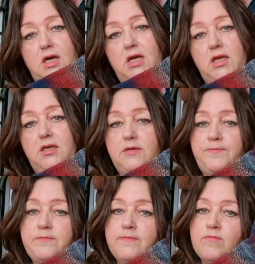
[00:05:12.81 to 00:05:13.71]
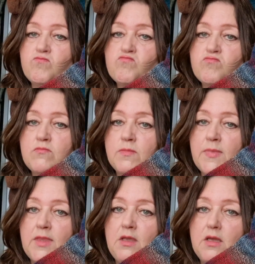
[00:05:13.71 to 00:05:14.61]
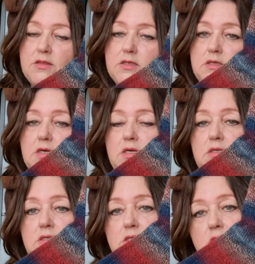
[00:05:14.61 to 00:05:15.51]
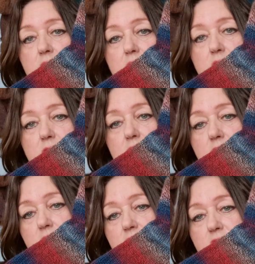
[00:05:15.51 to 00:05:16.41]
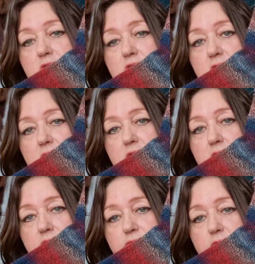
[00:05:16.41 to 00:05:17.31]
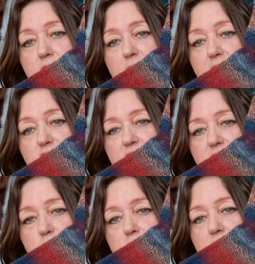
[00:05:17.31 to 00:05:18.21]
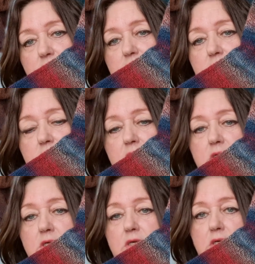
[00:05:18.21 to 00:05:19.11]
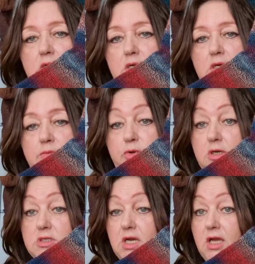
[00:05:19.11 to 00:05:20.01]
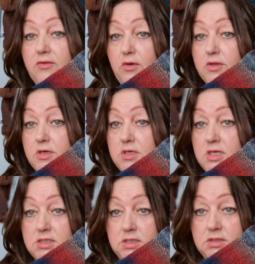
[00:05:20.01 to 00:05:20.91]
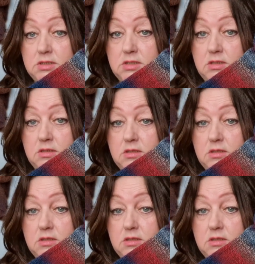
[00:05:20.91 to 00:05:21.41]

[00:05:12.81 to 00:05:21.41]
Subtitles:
I think I knitted here on this sock for about 6 weeks, because I have other knitting